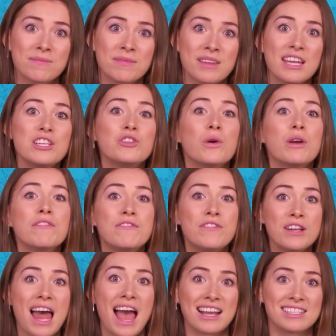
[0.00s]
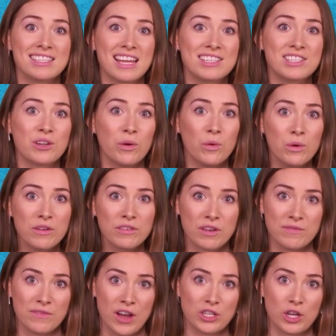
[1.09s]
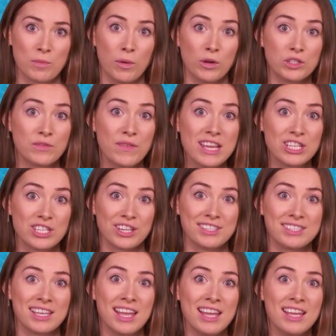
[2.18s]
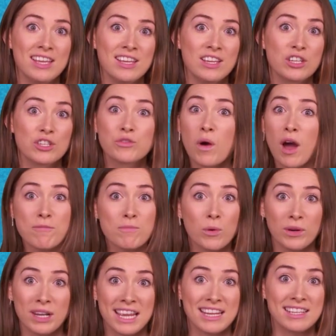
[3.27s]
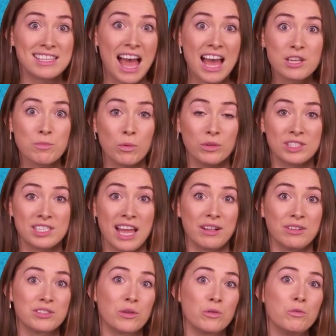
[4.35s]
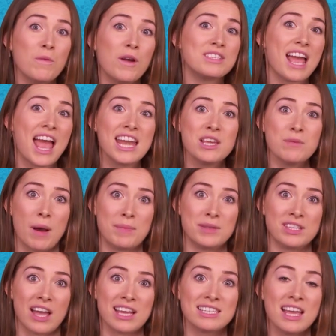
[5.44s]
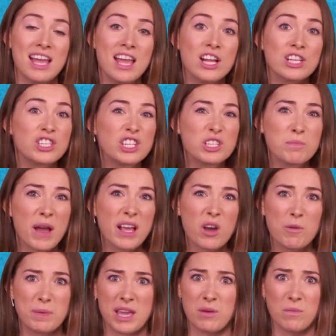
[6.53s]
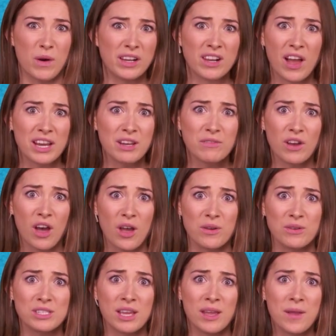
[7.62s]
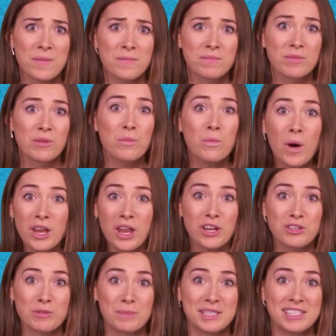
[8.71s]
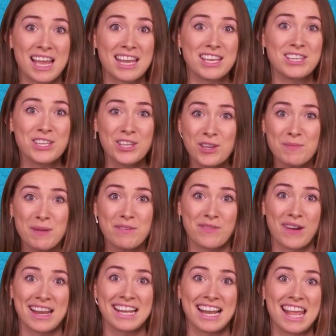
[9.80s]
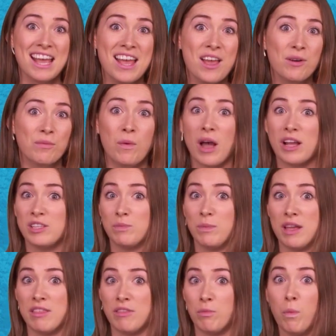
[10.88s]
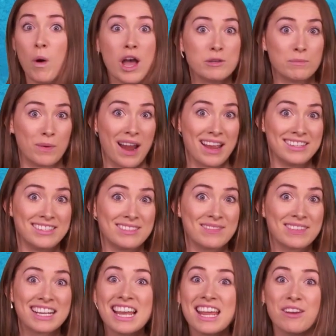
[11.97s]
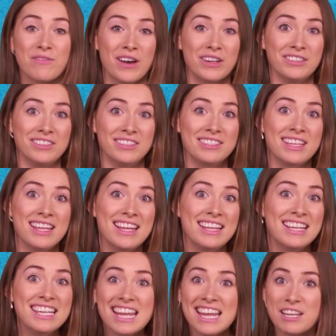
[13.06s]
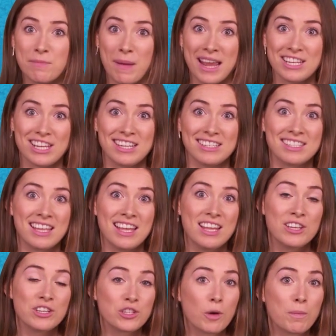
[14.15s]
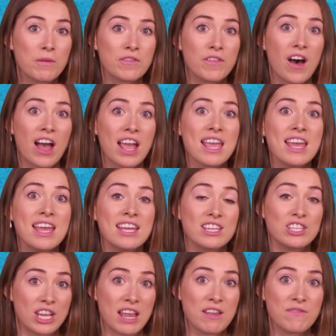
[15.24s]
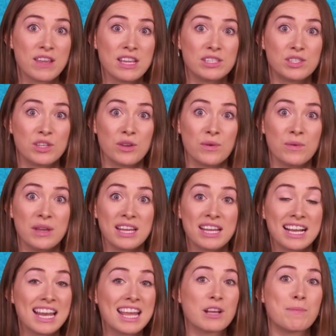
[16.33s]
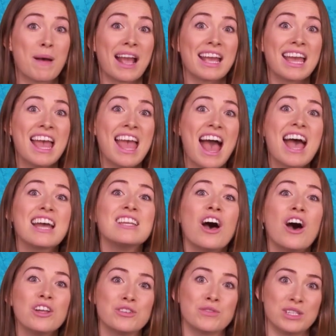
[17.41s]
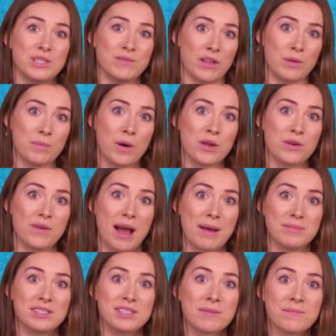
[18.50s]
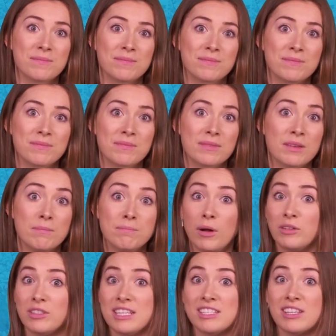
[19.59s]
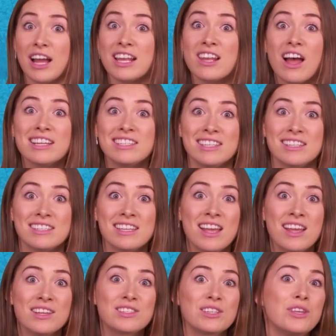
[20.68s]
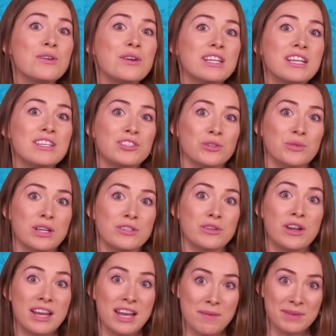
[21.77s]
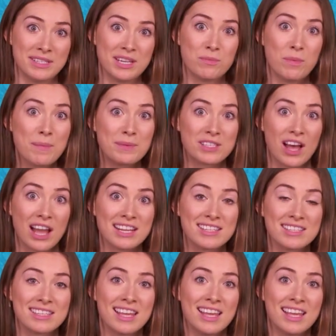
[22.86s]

Enjoy full access to all of ConversioBot's features. Drive more leads and more sales on almost any website just by copying one line of code. 100% newbie-friendly, works with WordPress, ClickFunnels, Lead Pages, Shopify, JVZoo, ClickBank, and hundreds of other programs. Multi-site license, so you can install it on unlimited websites.